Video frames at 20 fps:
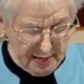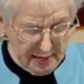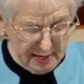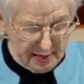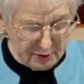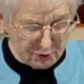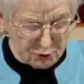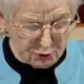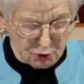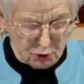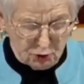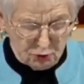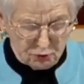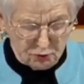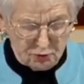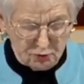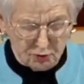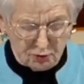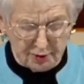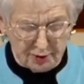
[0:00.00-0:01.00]
Our
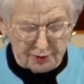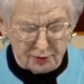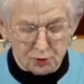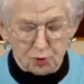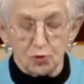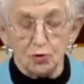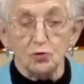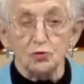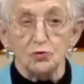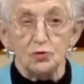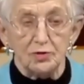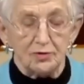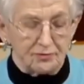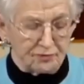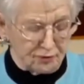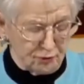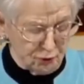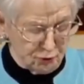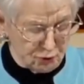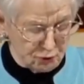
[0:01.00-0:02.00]
children, grandchildren,
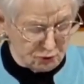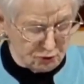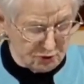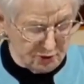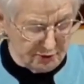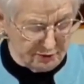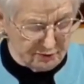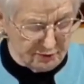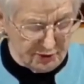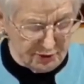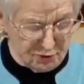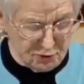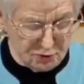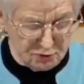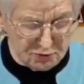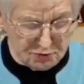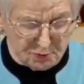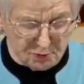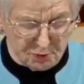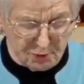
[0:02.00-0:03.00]
and future
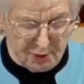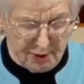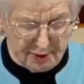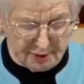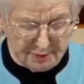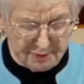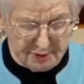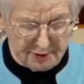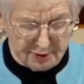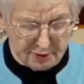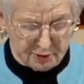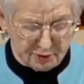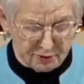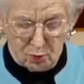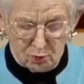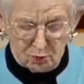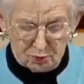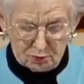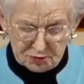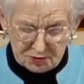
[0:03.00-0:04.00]
generations of proud Americans
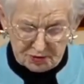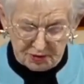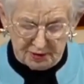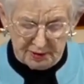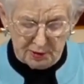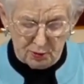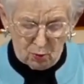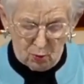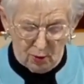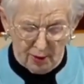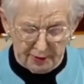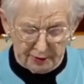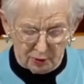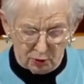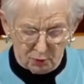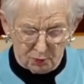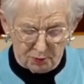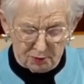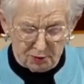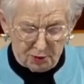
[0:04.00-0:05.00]
sitting wide
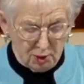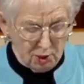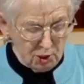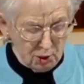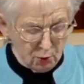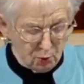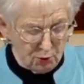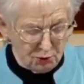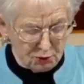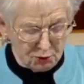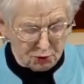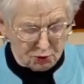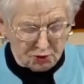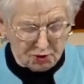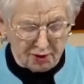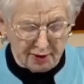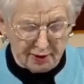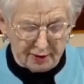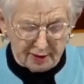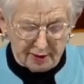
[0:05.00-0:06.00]
open. We should
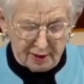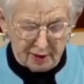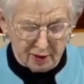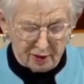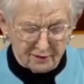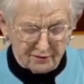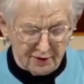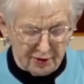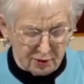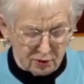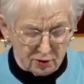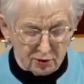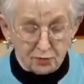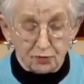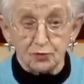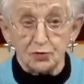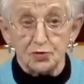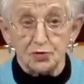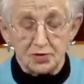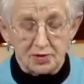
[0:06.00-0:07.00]
take care of our
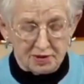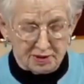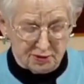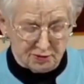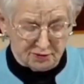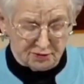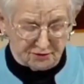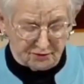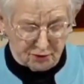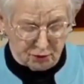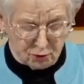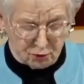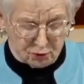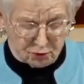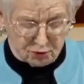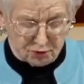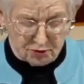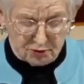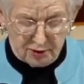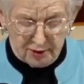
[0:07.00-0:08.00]
country's needs
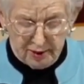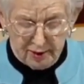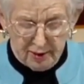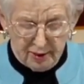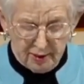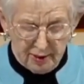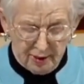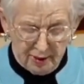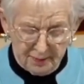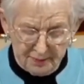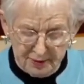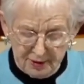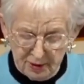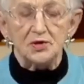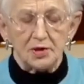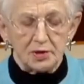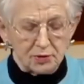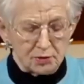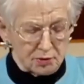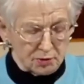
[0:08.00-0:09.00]
first. I'll
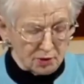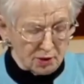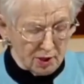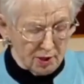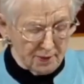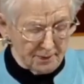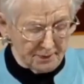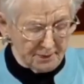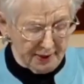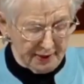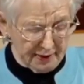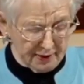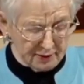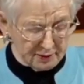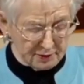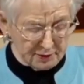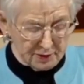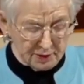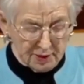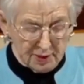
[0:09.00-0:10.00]
continue to
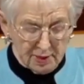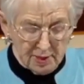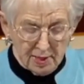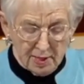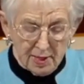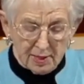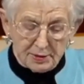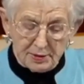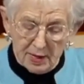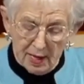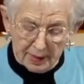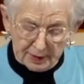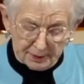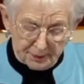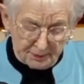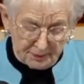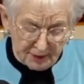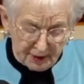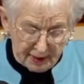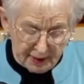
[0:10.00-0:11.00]
compound. Not
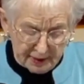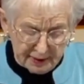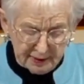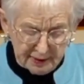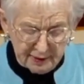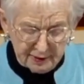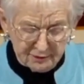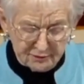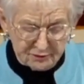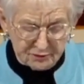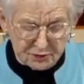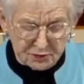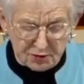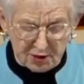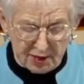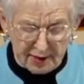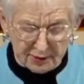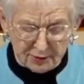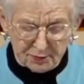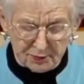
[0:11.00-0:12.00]
a penny of
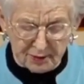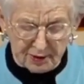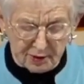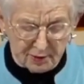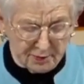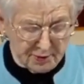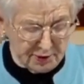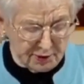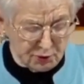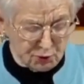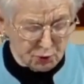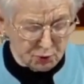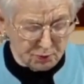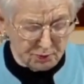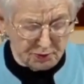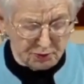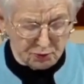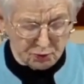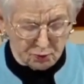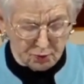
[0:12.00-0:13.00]
taxpayer money
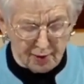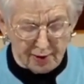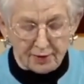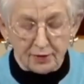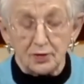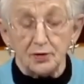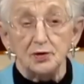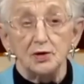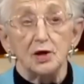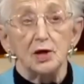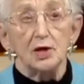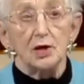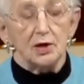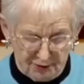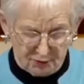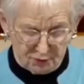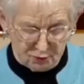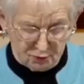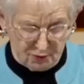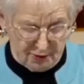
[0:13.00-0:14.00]
should be directed the
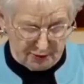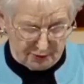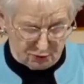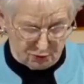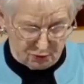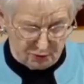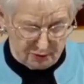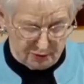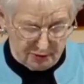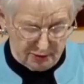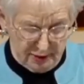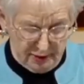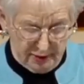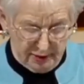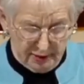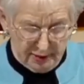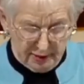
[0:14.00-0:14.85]
right direction.